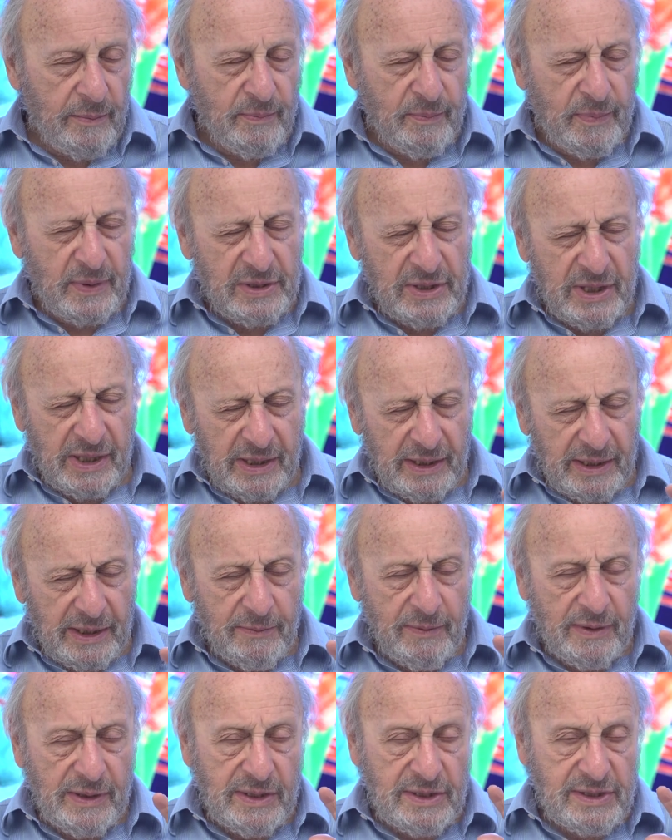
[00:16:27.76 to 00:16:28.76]
particularly
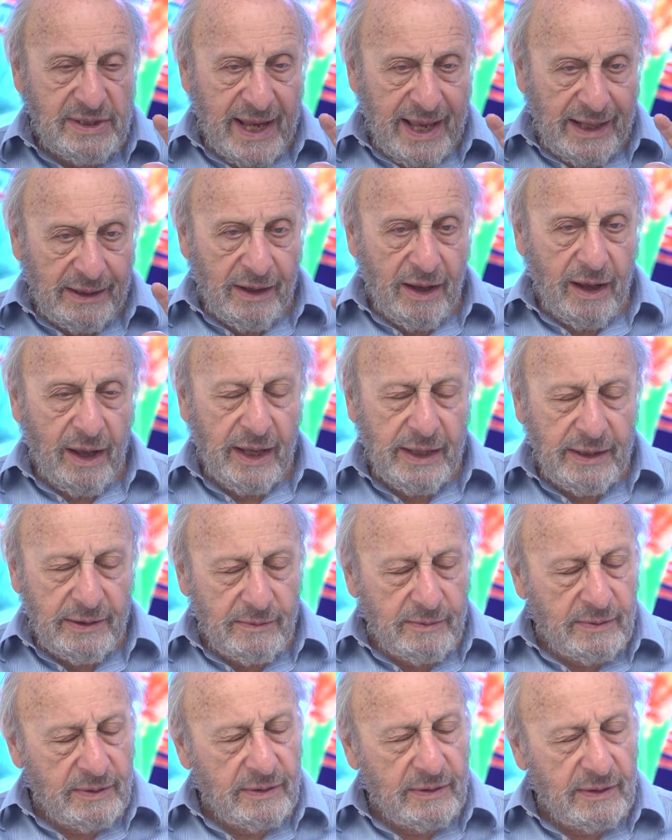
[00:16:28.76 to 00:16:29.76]
when it's allied
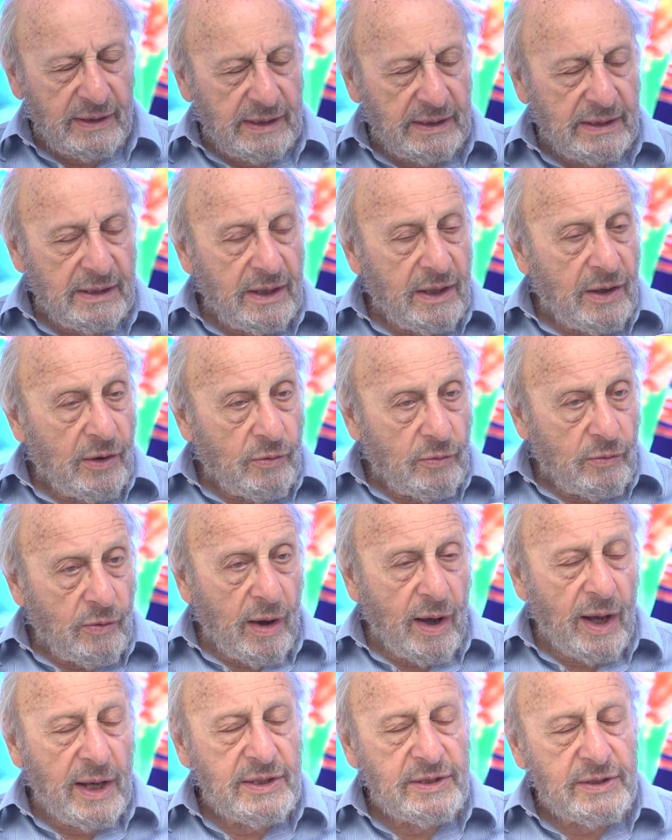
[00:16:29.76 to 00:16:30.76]
with the
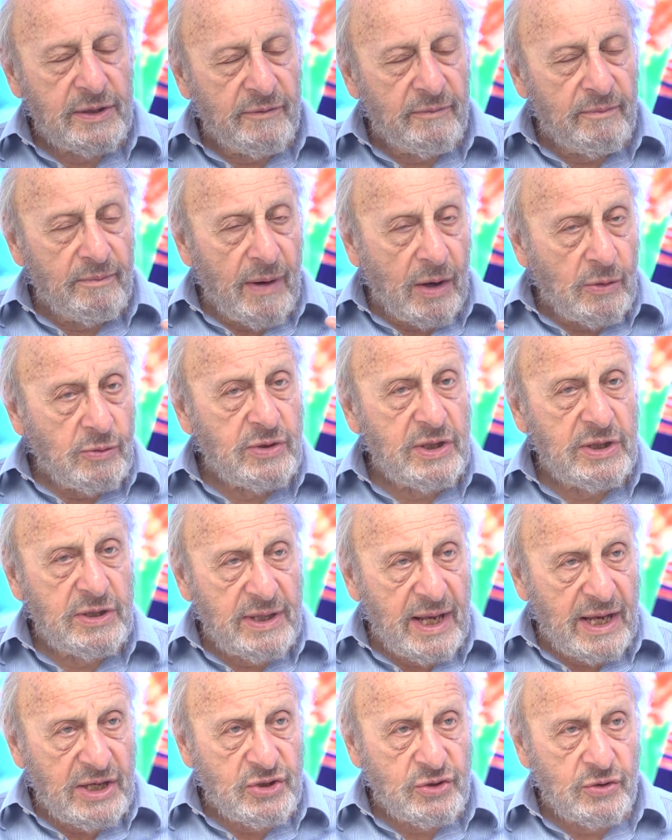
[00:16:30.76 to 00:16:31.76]
rise of
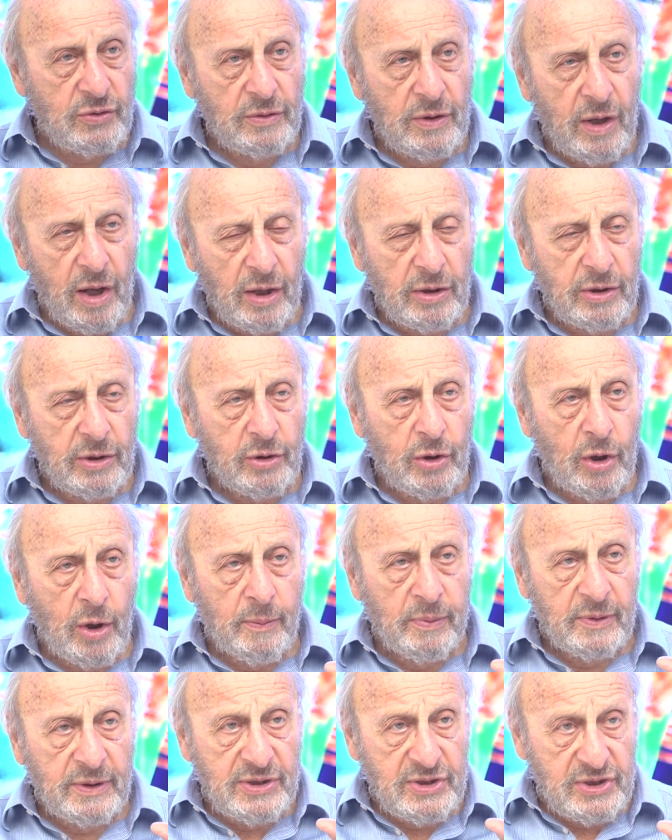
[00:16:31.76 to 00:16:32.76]
multinational
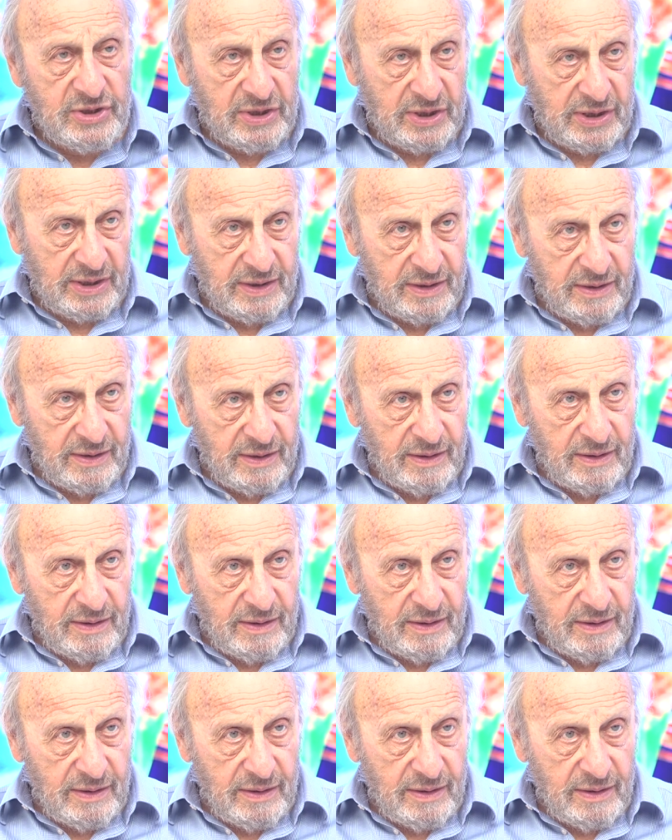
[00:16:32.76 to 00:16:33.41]
oligopolistic